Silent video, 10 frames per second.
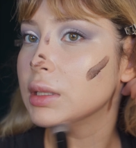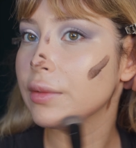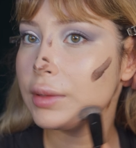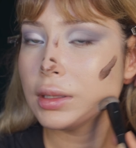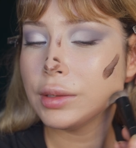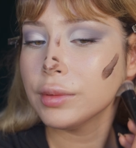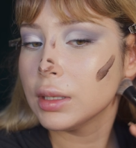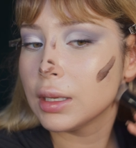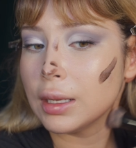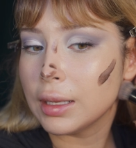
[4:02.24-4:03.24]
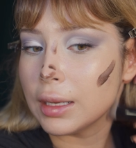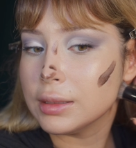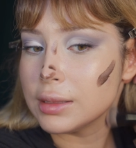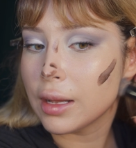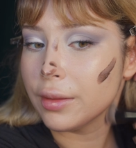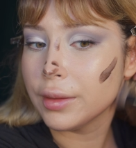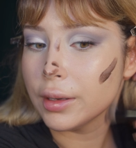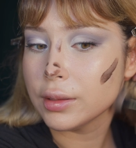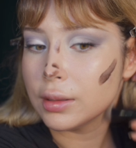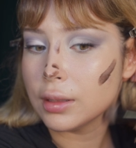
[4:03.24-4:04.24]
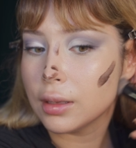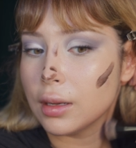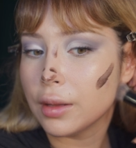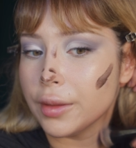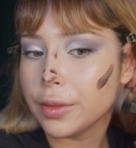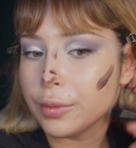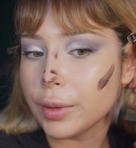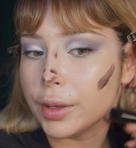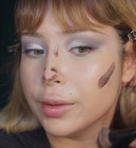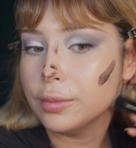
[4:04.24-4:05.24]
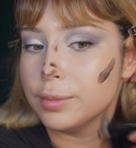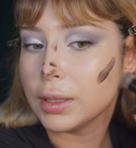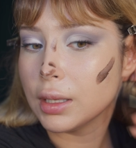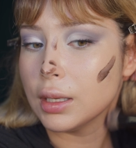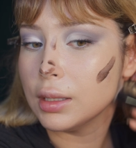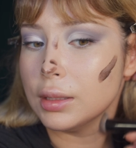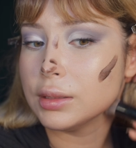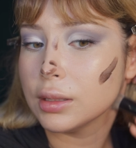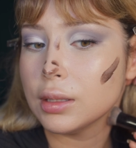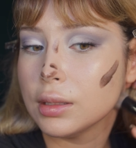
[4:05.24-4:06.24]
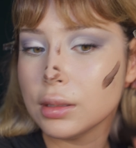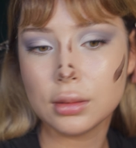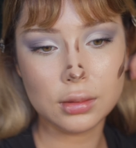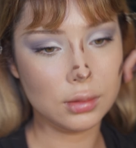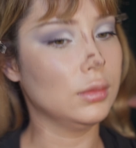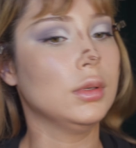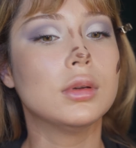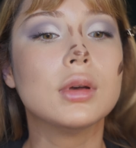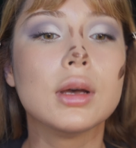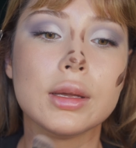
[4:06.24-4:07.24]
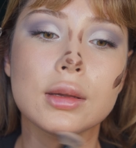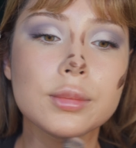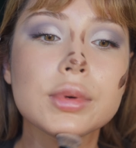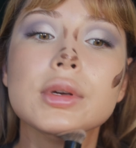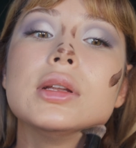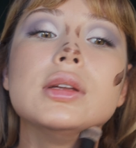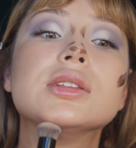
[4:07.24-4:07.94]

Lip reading: Definitely want to get down there on the throat because I am pretty